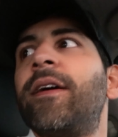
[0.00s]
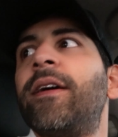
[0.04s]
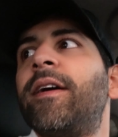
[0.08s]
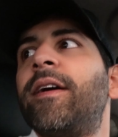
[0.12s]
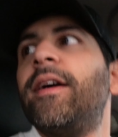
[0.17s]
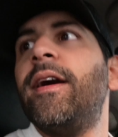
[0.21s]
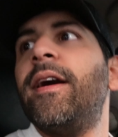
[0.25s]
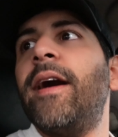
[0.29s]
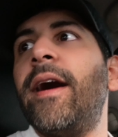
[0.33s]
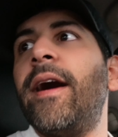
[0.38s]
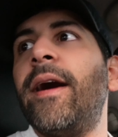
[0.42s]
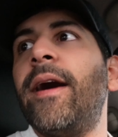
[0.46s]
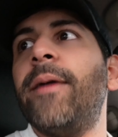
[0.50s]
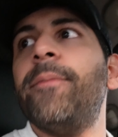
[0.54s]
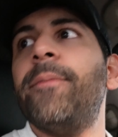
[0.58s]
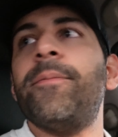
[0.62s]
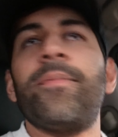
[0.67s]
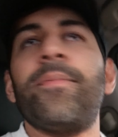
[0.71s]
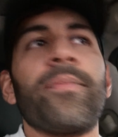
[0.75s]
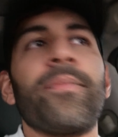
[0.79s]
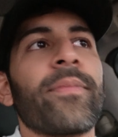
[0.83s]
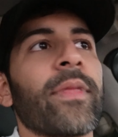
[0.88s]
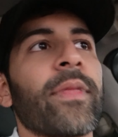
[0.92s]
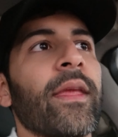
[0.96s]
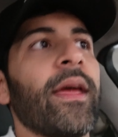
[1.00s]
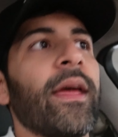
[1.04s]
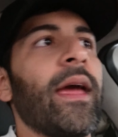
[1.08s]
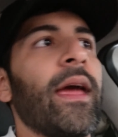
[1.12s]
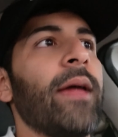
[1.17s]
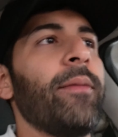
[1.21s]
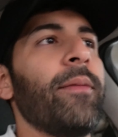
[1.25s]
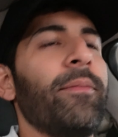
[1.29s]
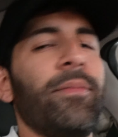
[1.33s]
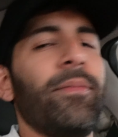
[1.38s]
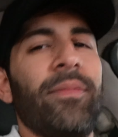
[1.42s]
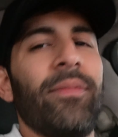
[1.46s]
And
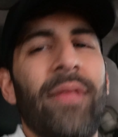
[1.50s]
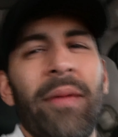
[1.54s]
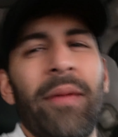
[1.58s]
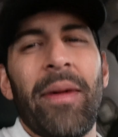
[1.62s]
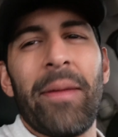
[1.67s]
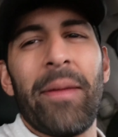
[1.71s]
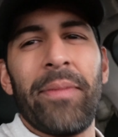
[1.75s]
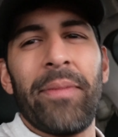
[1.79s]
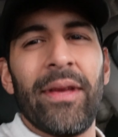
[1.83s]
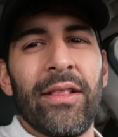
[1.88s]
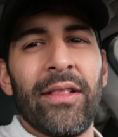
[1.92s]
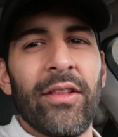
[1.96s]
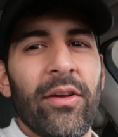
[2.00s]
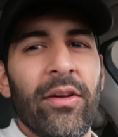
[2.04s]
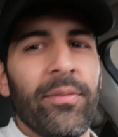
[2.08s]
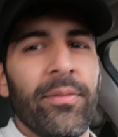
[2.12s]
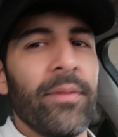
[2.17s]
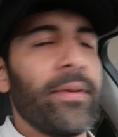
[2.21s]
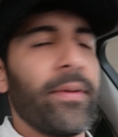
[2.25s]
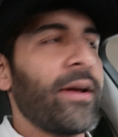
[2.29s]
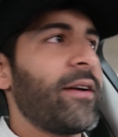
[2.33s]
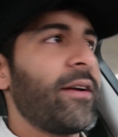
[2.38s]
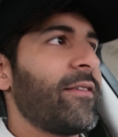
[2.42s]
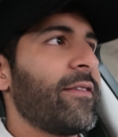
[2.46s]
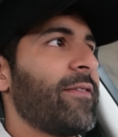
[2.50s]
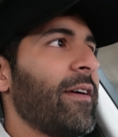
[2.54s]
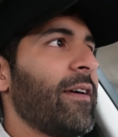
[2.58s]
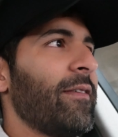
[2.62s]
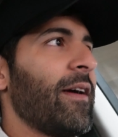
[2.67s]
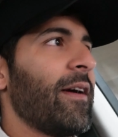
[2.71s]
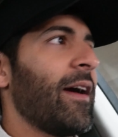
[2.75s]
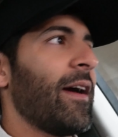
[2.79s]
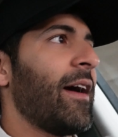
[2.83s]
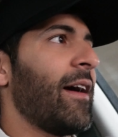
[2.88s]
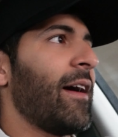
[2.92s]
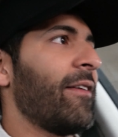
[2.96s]
they might be a little bit better if I
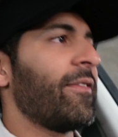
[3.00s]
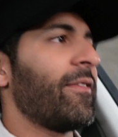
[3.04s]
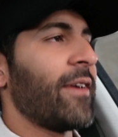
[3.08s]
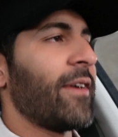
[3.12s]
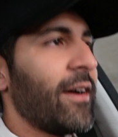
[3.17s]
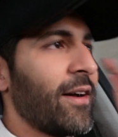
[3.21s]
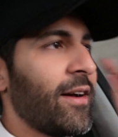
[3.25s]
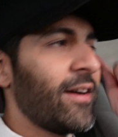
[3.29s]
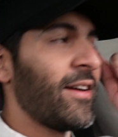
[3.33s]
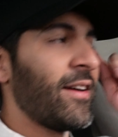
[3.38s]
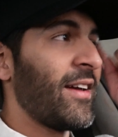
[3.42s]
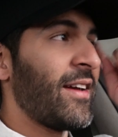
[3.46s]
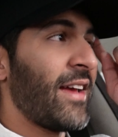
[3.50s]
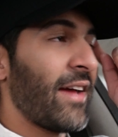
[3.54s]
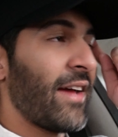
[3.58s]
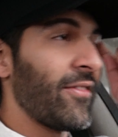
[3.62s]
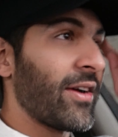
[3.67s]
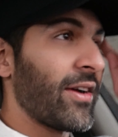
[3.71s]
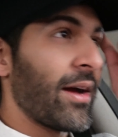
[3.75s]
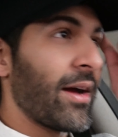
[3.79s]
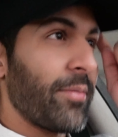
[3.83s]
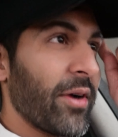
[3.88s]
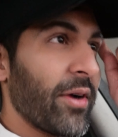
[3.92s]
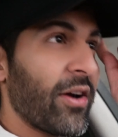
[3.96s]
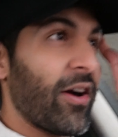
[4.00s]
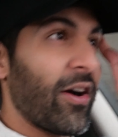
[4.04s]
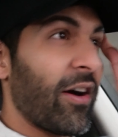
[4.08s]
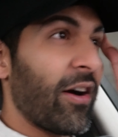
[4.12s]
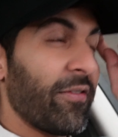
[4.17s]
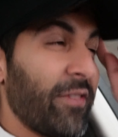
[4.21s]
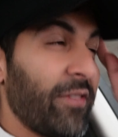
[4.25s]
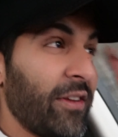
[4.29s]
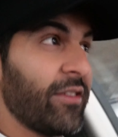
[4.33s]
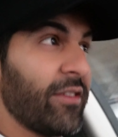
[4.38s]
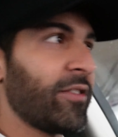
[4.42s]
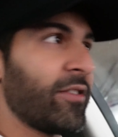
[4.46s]
have a cup of coffee.